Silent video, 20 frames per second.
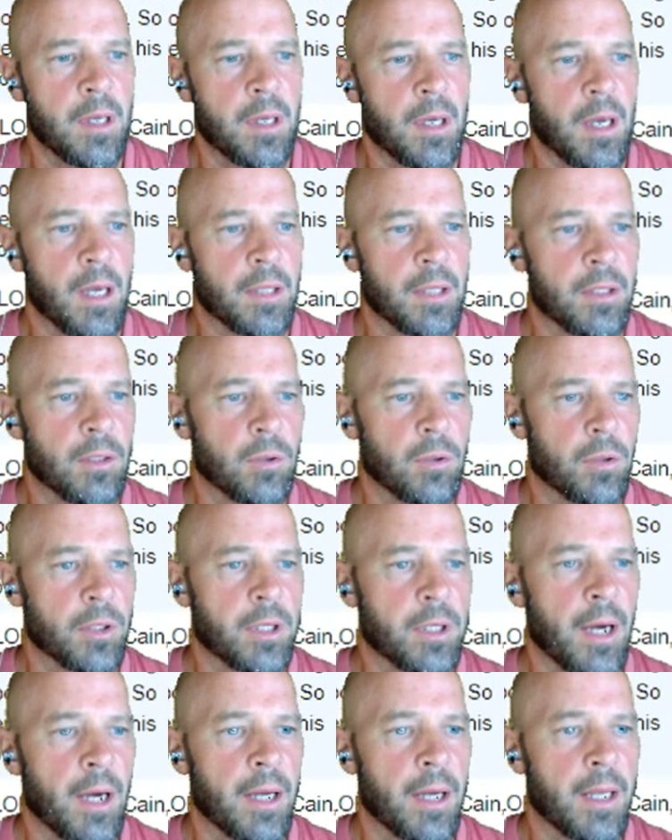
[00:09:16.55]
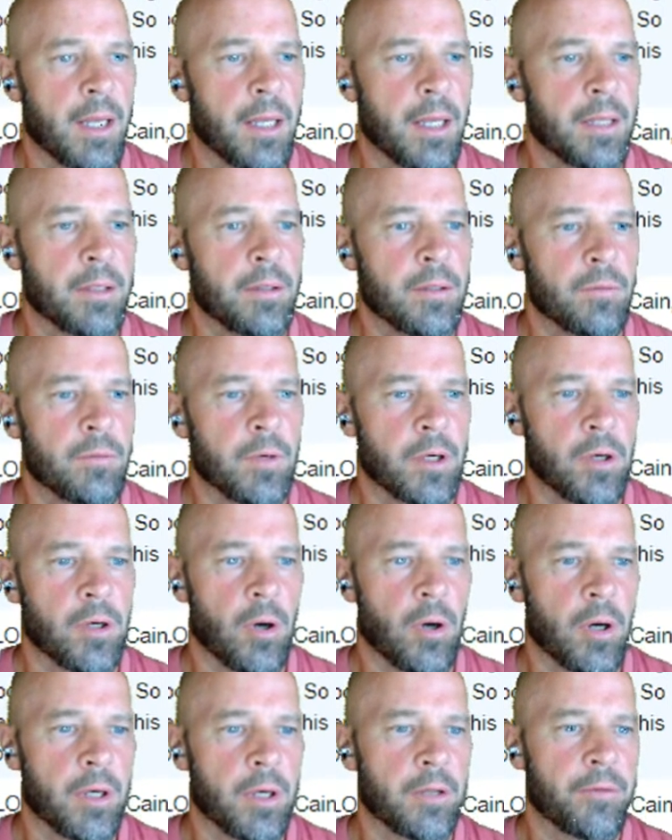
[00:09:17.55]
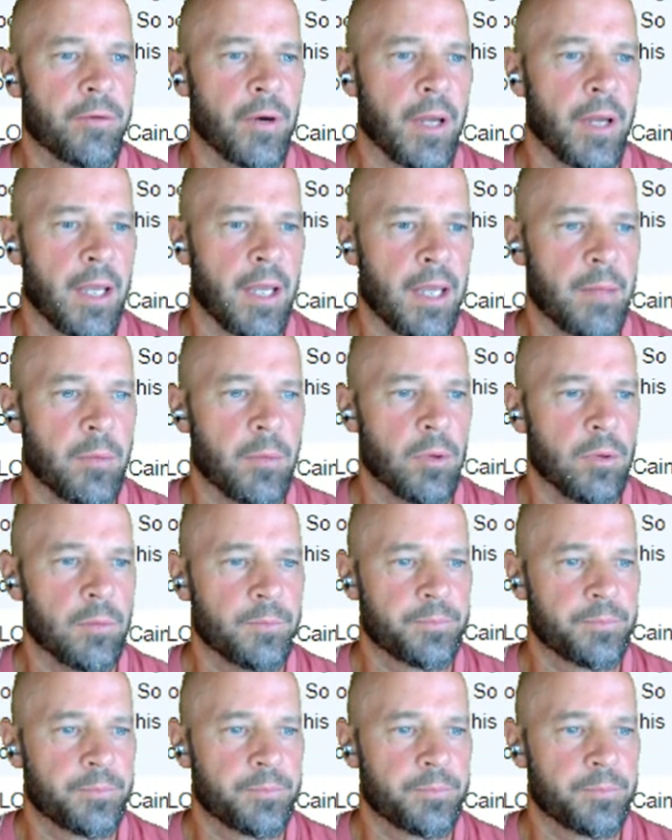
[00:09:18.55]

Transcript: And the Lord God had regarded for Abel